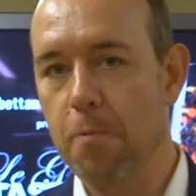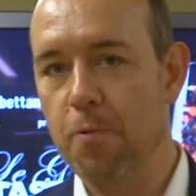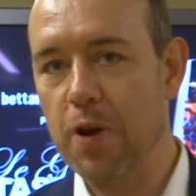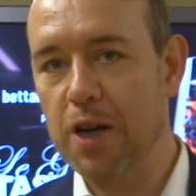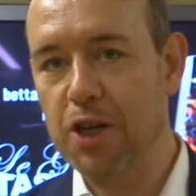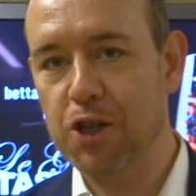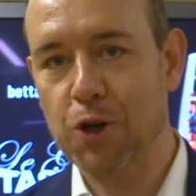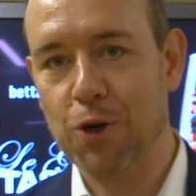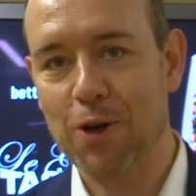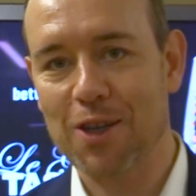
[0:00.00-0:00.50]

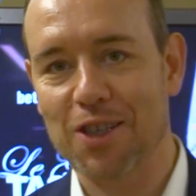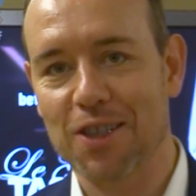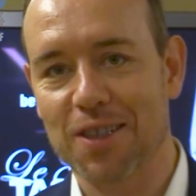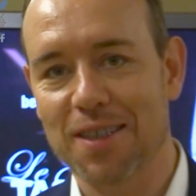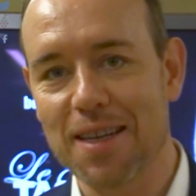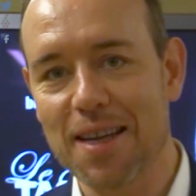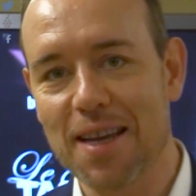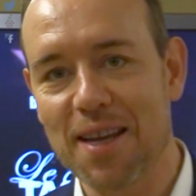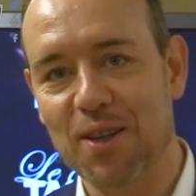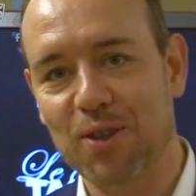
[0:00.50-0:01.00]
Research
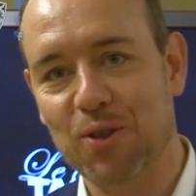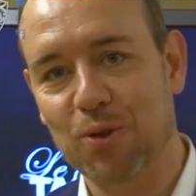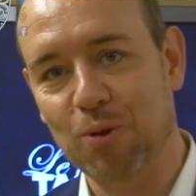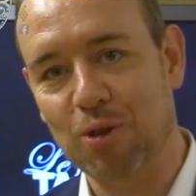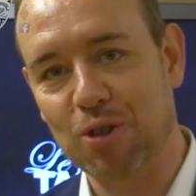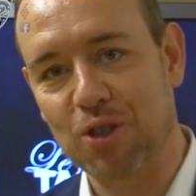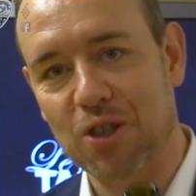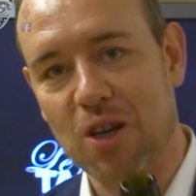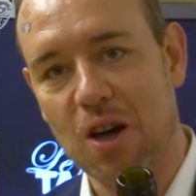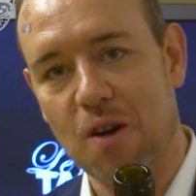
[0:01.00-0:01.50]
is needed to
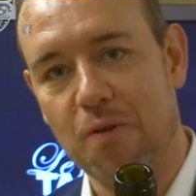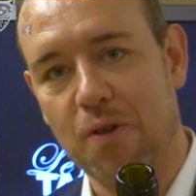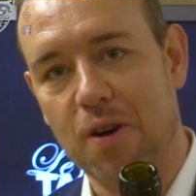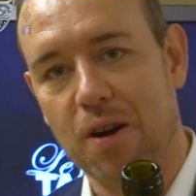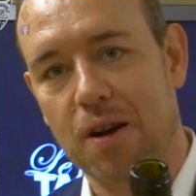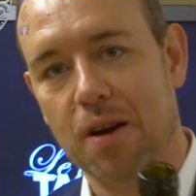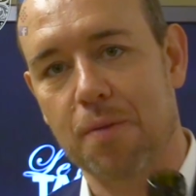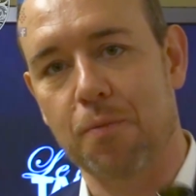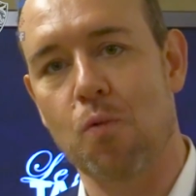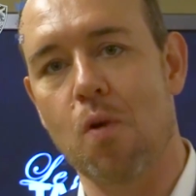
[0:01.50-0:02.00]

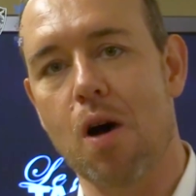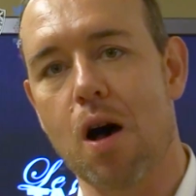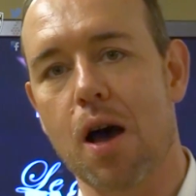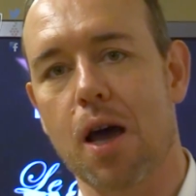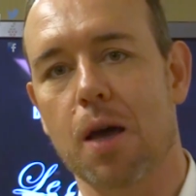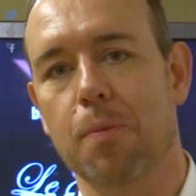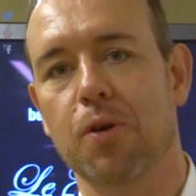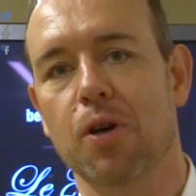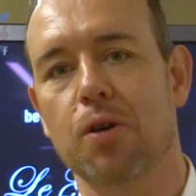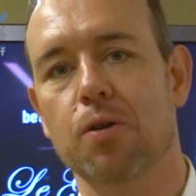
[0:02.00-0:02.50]
discover
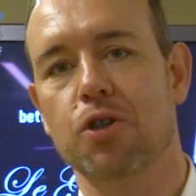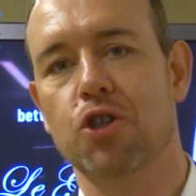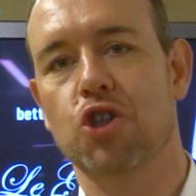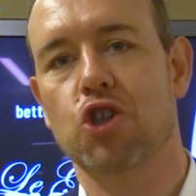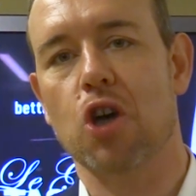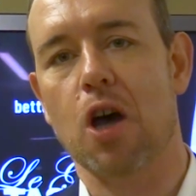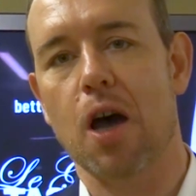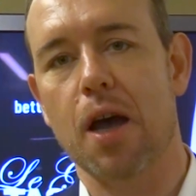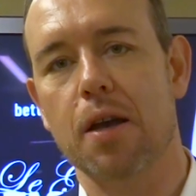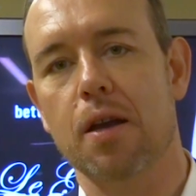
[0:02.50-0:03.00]
why, because
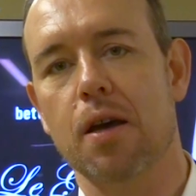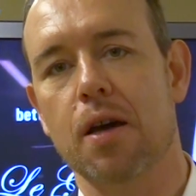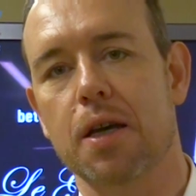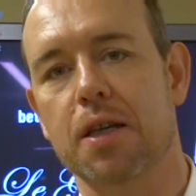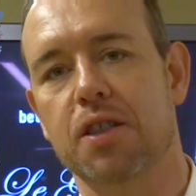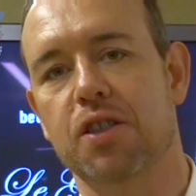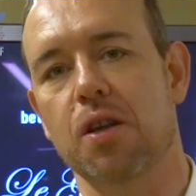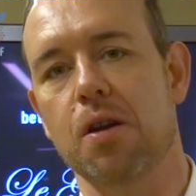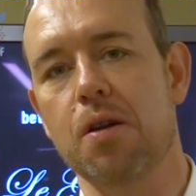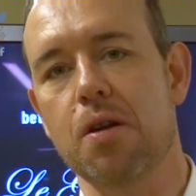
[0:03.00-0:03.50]
China
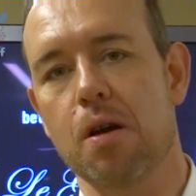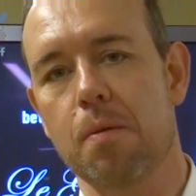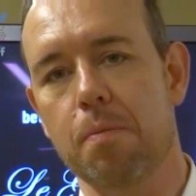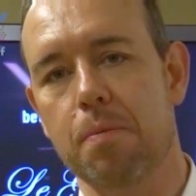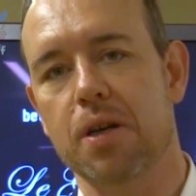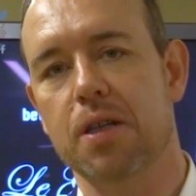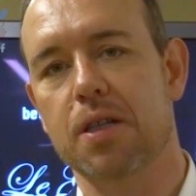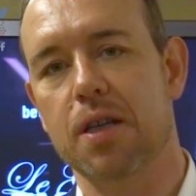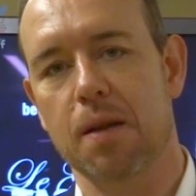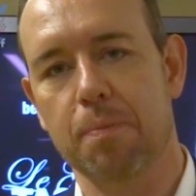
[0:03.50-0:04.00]
is the
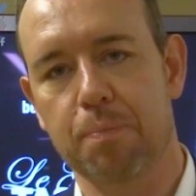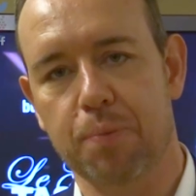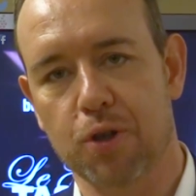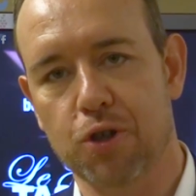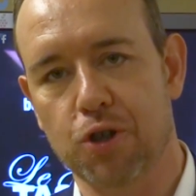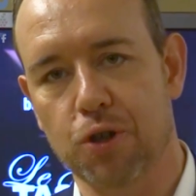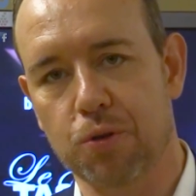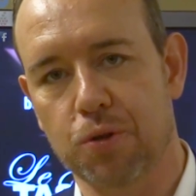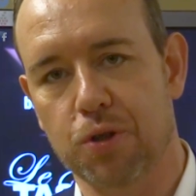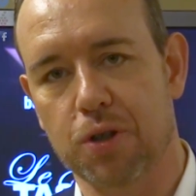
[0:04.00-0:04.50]
number 10
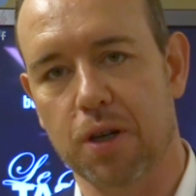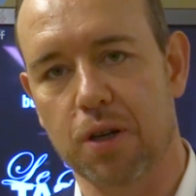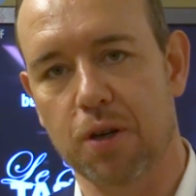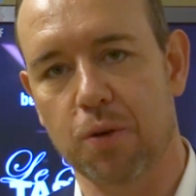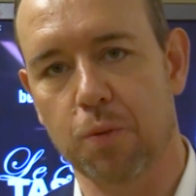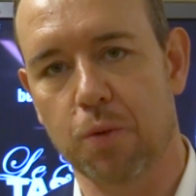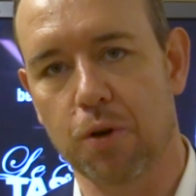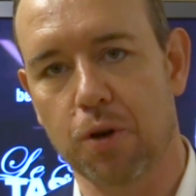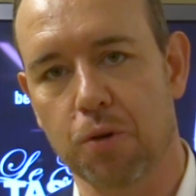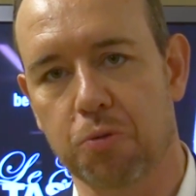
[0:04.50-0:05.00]
producer in
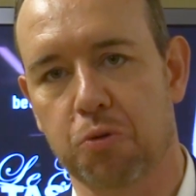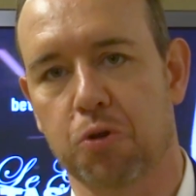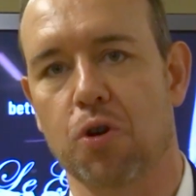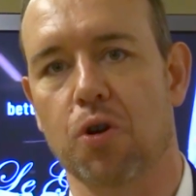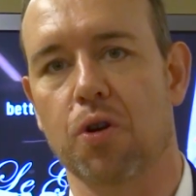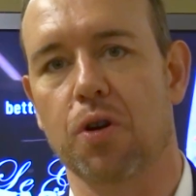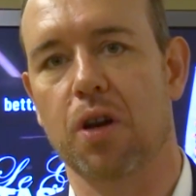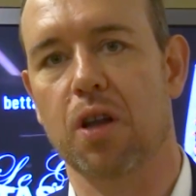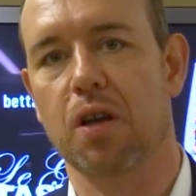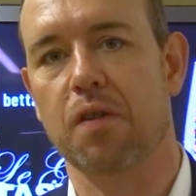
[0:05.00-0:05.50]
the world
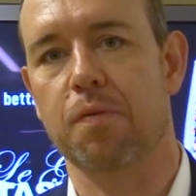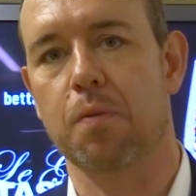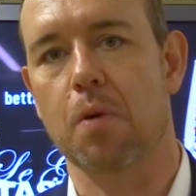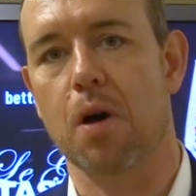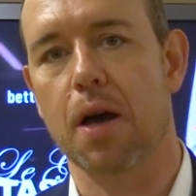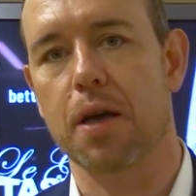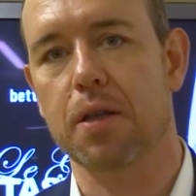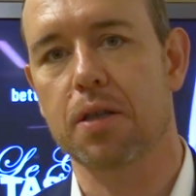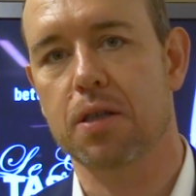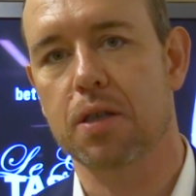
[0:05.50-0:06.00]
currently of
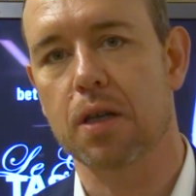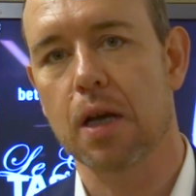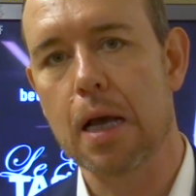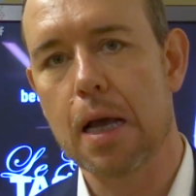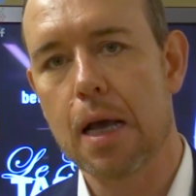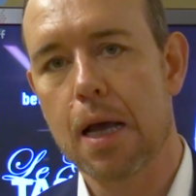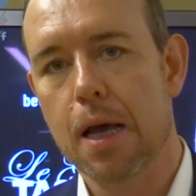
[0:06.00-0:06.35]
wines.